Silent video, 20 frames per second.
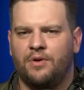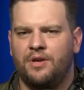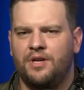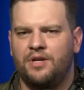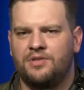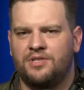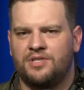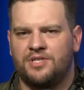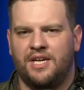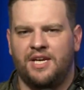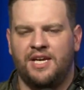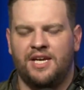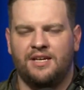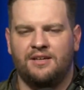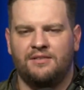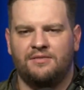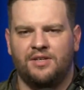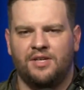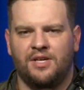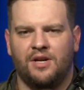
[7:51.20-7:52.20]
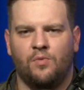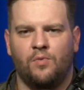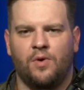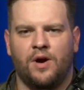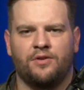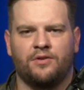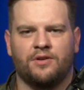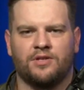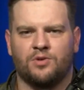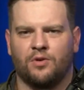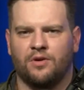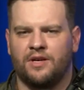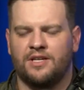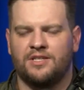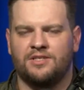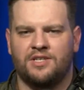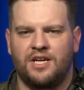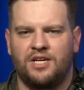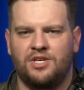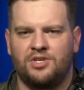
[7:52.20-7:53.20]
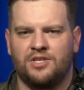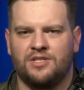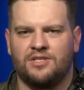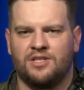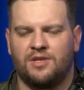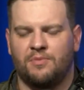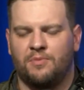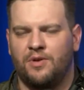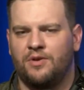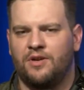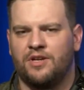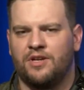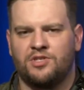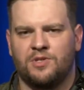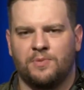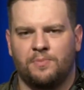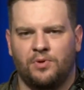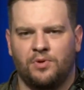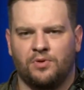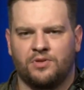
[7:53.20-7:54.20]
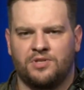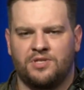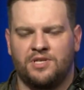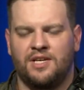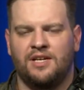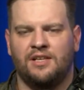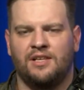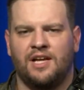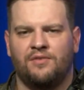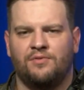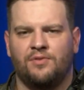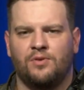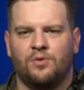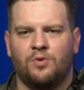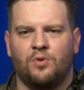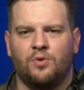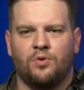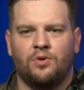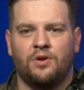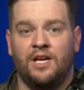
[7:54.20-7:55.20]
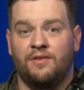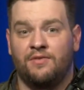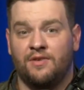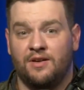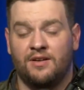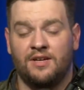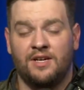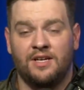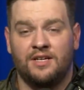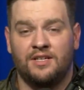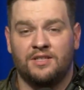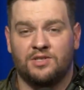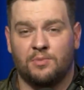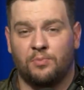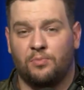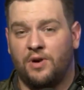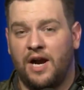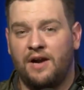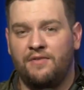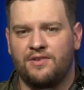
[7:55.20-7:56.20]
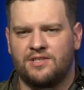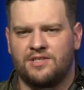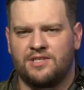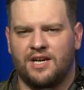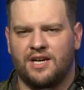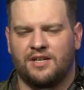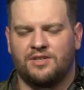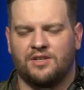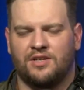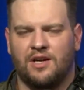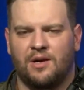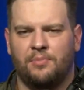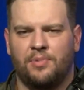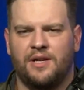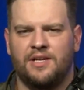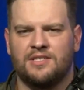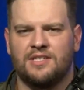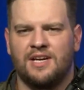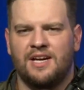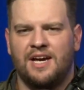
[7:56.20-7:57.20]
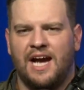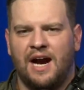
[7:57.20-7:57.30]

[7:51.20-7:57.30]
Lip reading: are you seeing, whether it's organizations at the municipal or city level, or even some private sector companies,